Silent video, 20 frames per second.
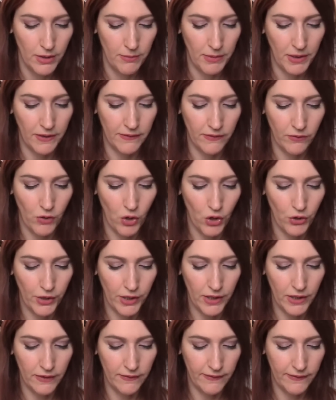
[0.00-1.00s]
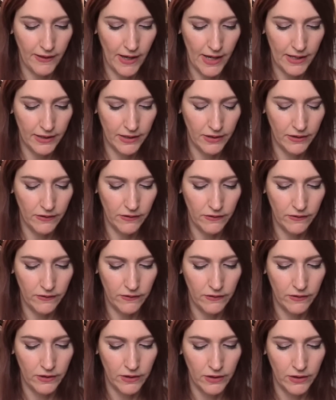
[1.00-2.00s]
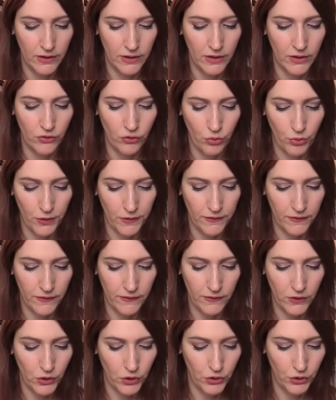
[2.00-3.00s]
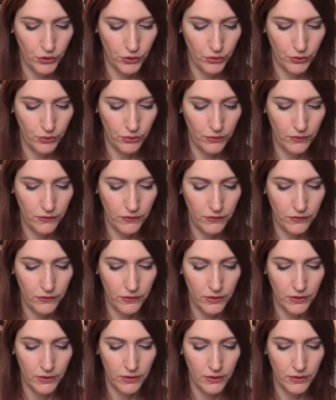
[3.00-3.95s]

because of heartache and sadness towards this good news.